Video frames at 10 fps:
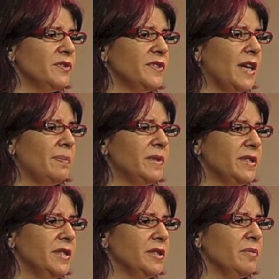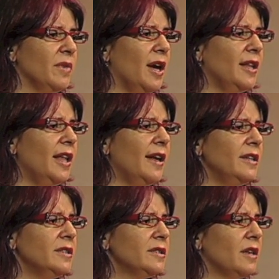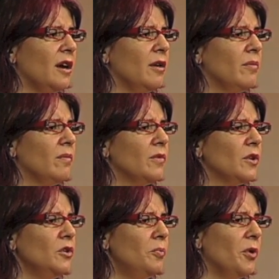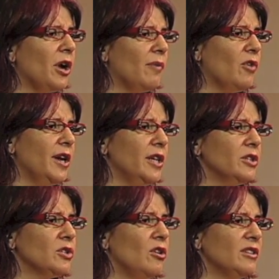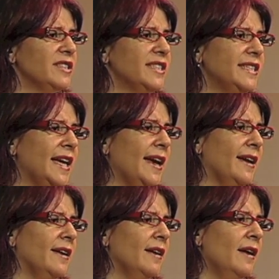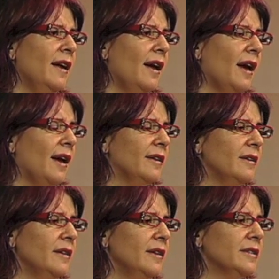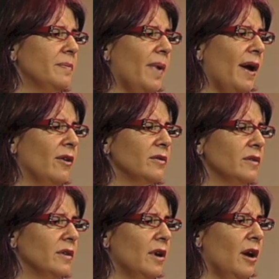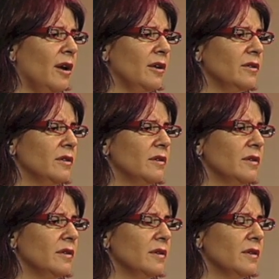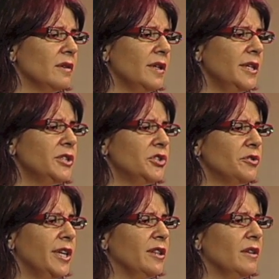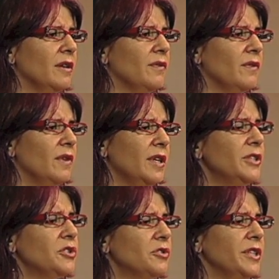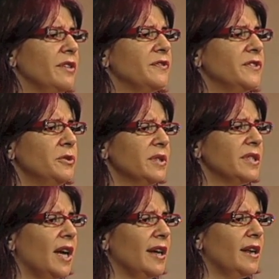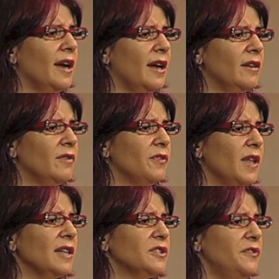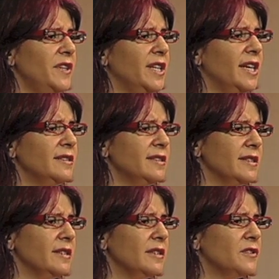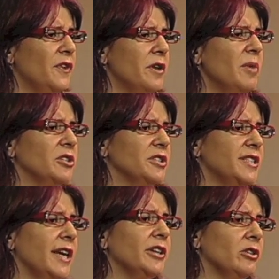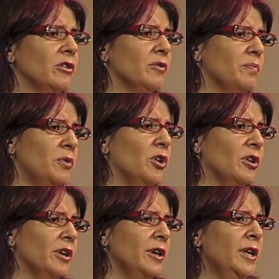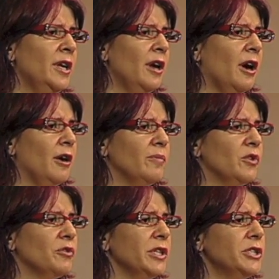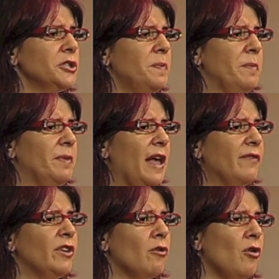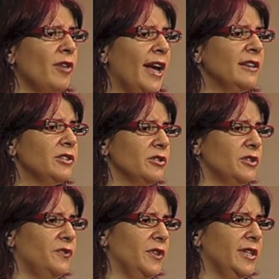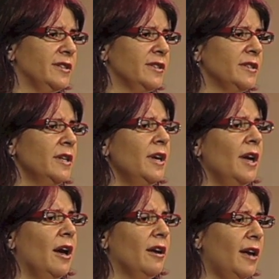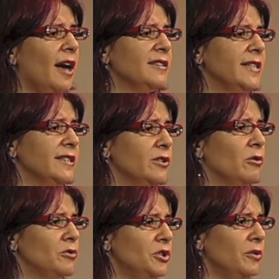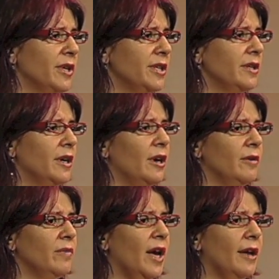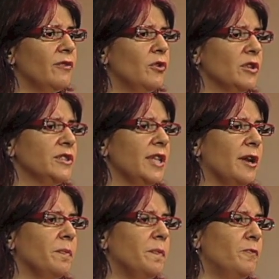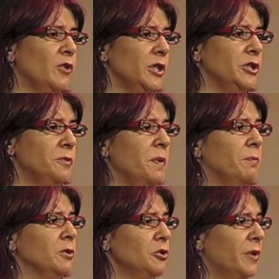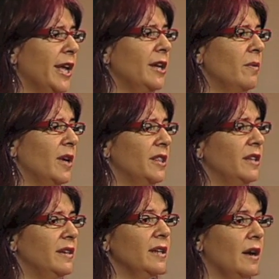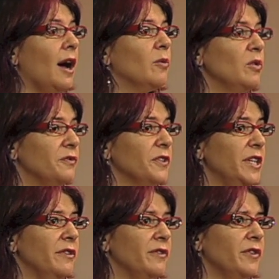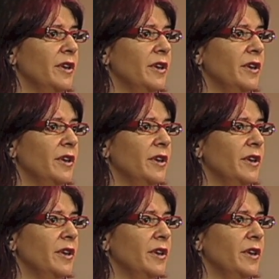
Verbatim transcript: of skepticism, and that is um, the new book I'm writing is called Stay, and it's about uh, the history and the, a history of suicide and philosophy against it, and it's very much a secular book. Um, the religious people have their own answers for this. Uh, God says don't do it, um, and of course a lot of religious people do it anyway, thinking God will forgive.